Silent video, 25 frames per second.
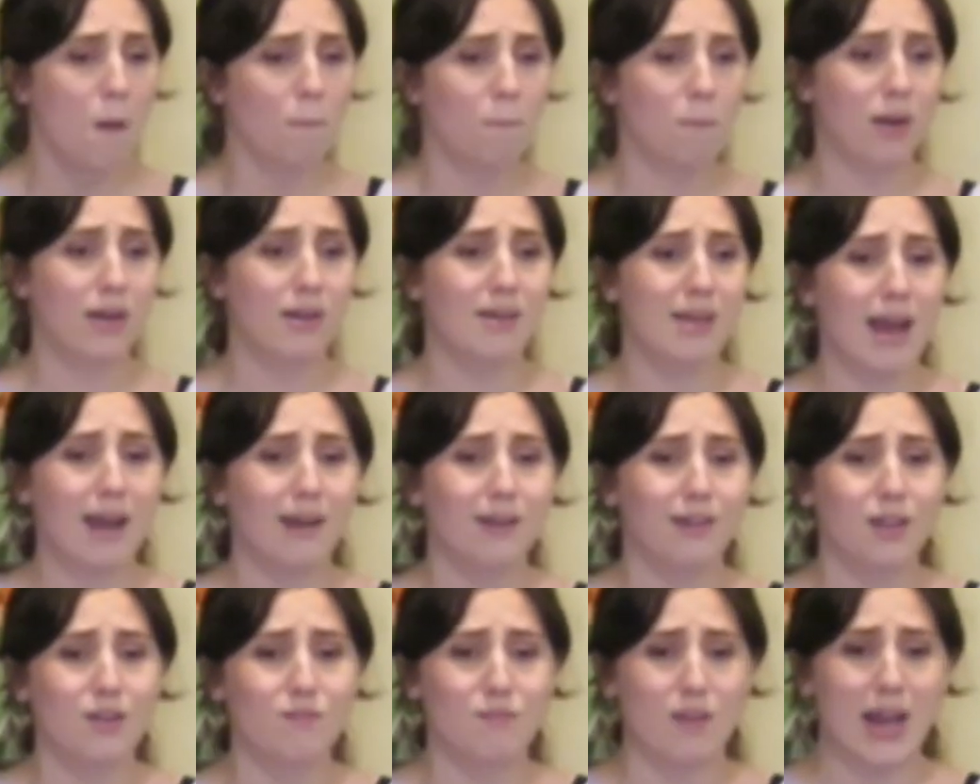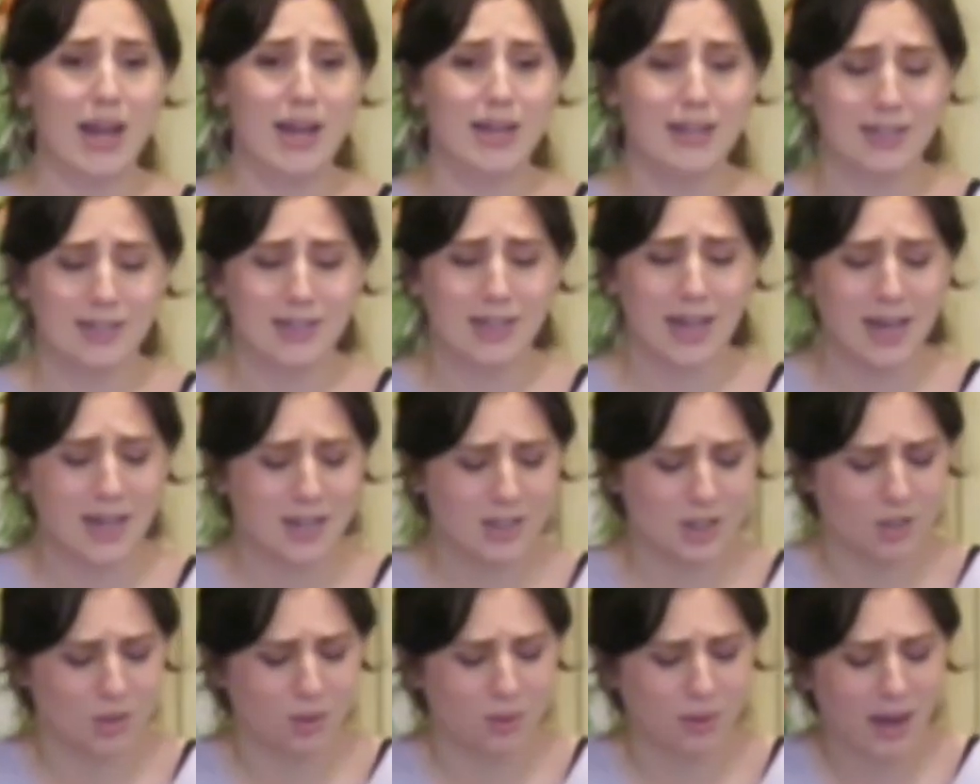Protective
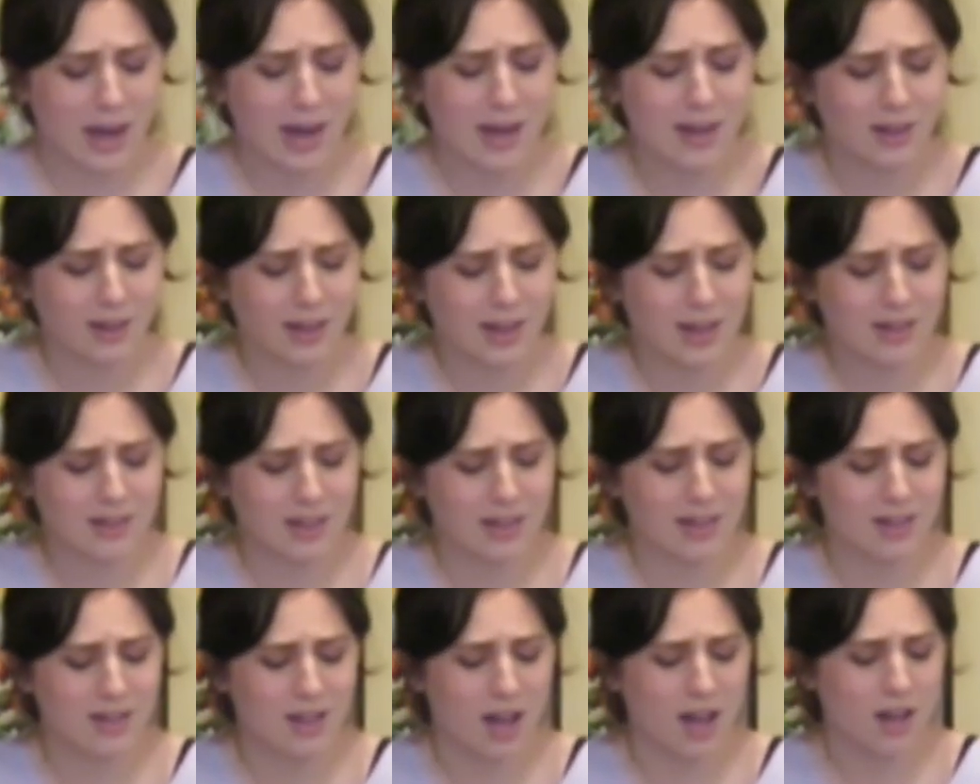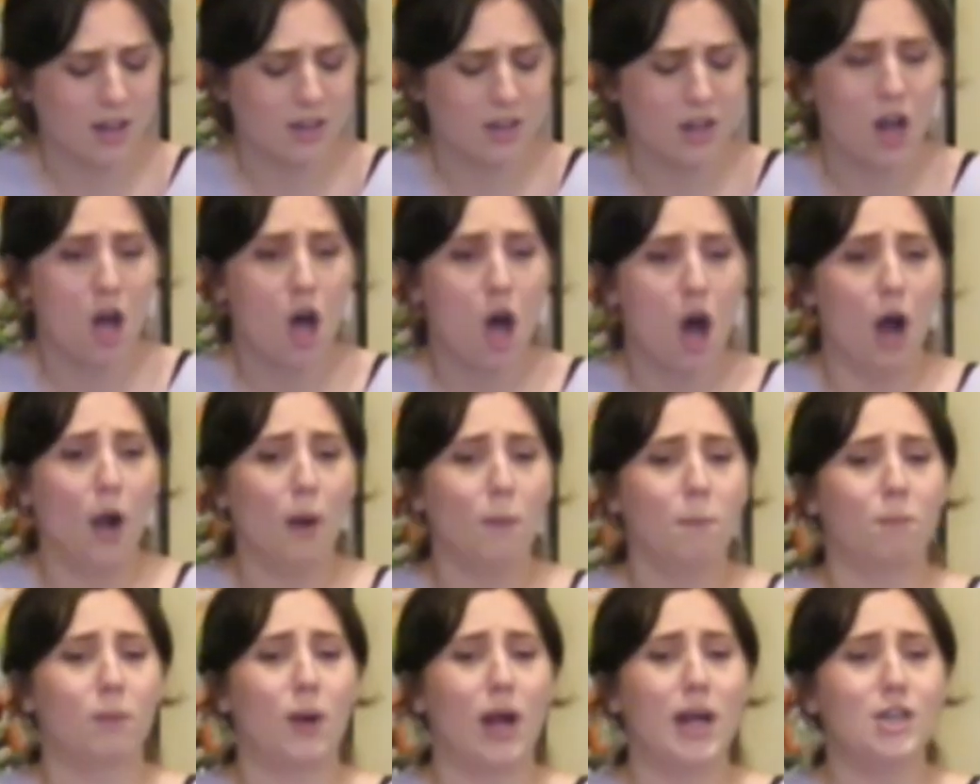instincts cradling the young,
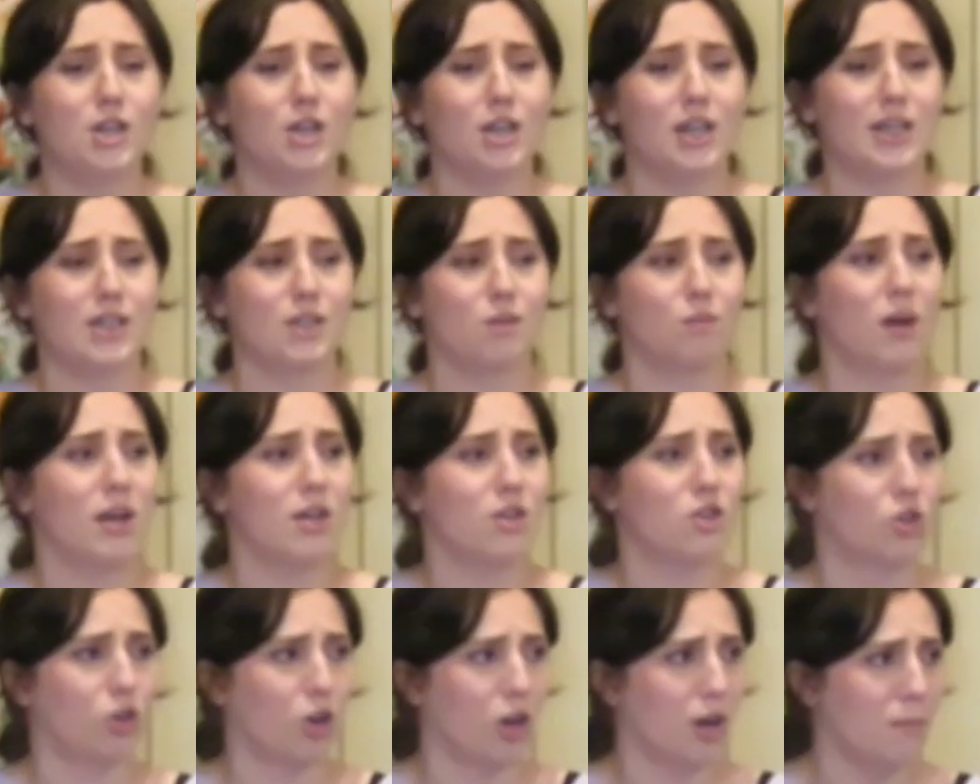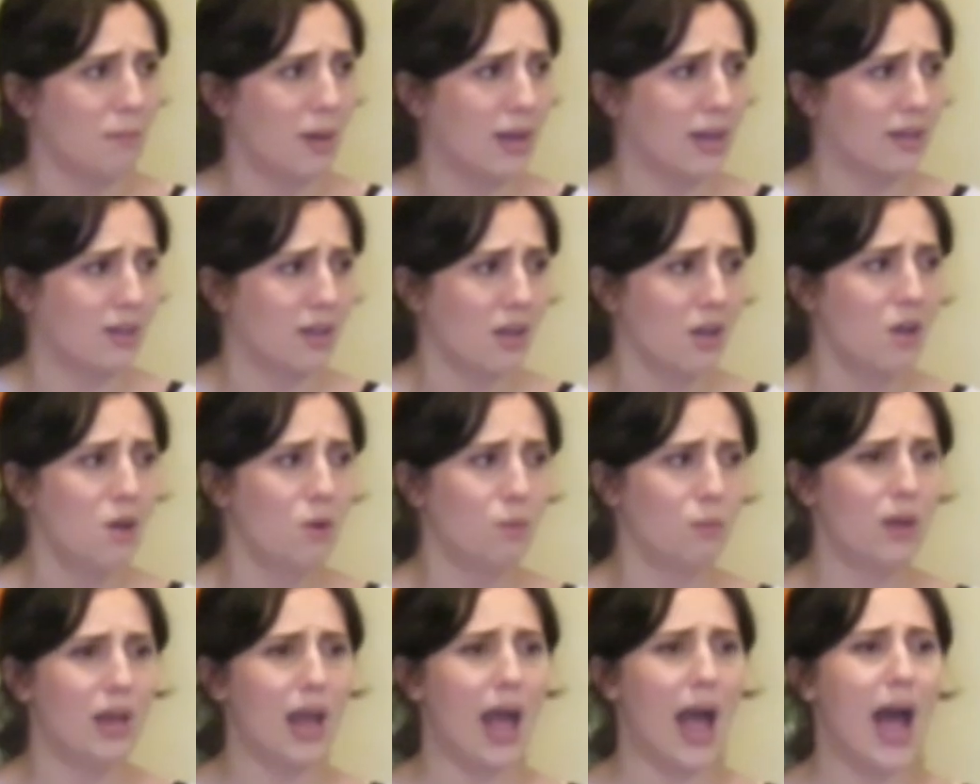our prejudice went dormant.
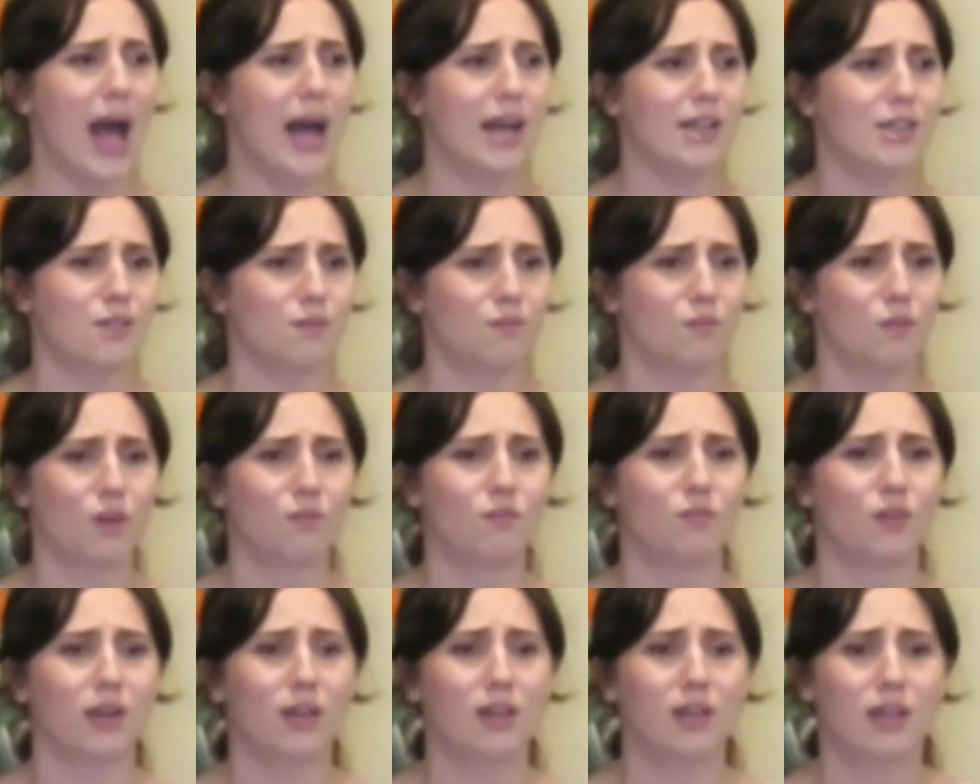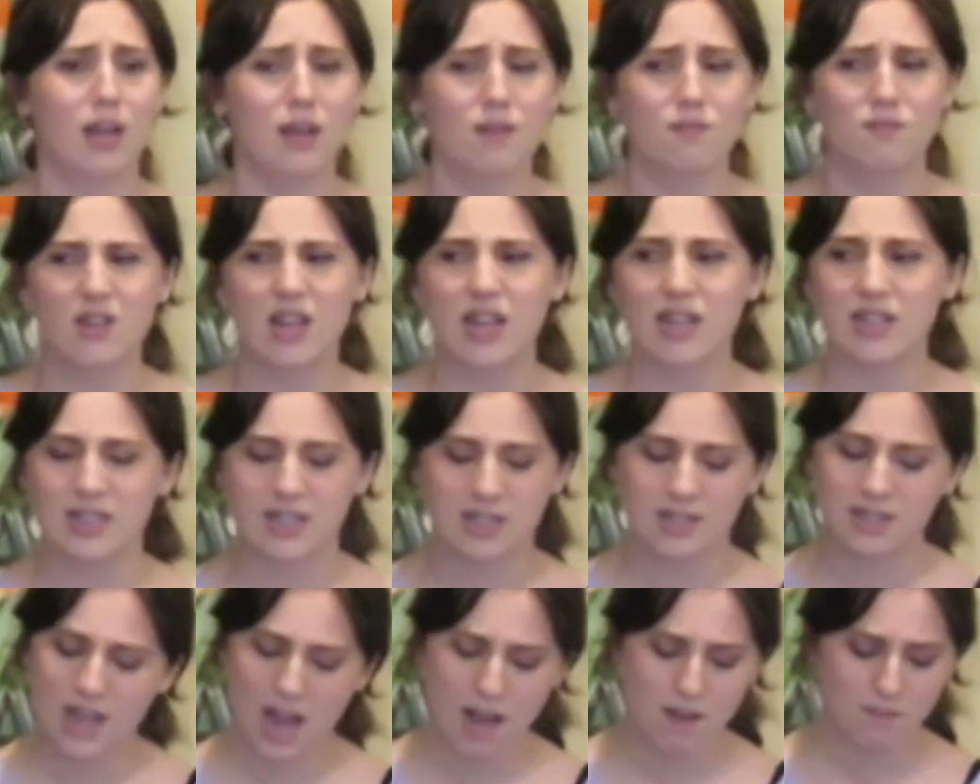We asked for forgiveness,
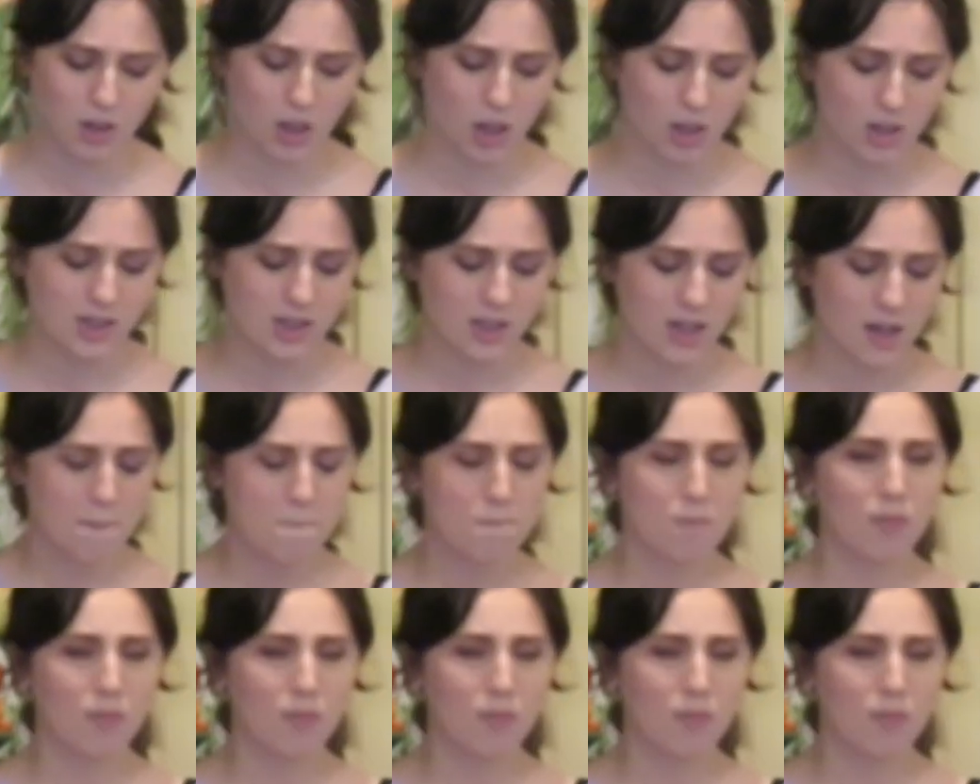devils.